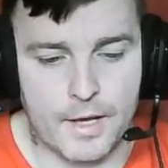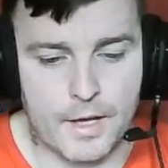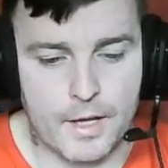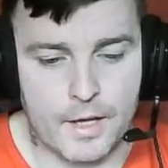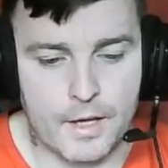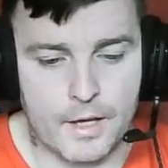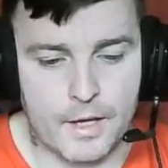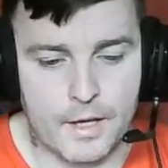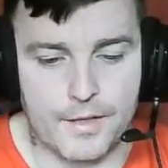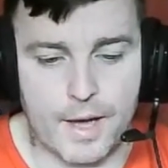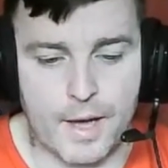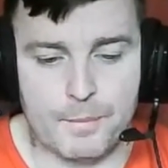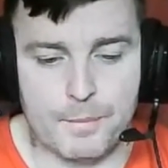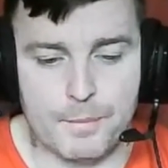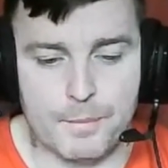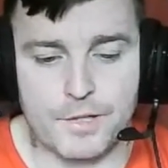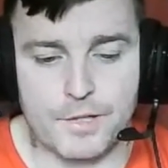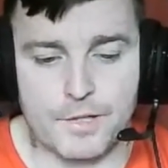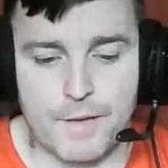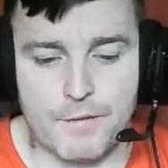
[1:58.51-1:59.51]
snatch a
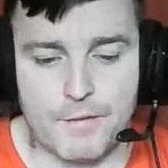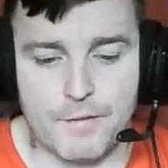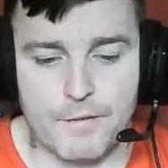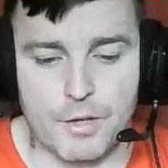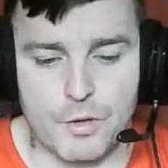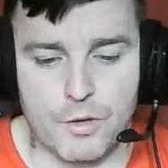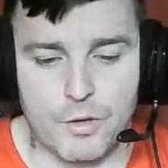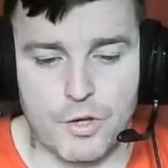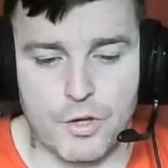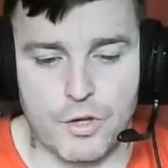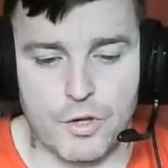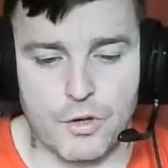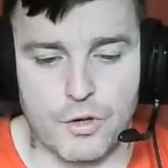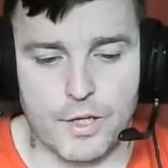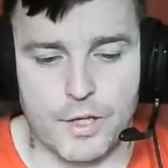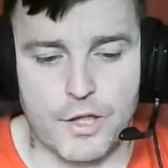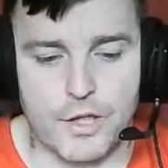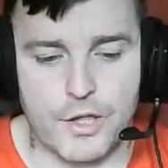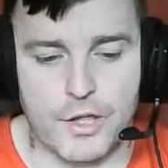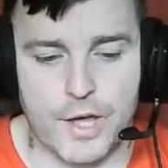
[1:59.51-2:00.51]
top 4 finish,
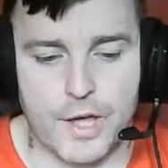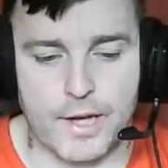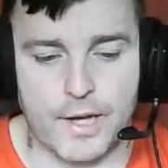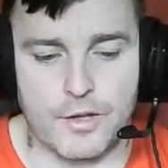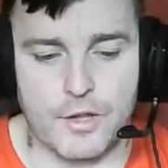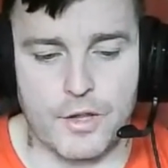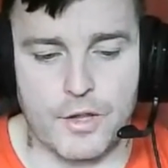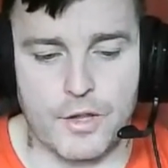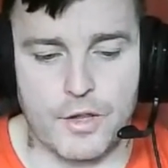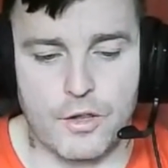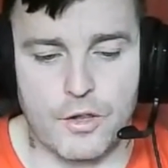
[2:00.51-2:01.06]
although the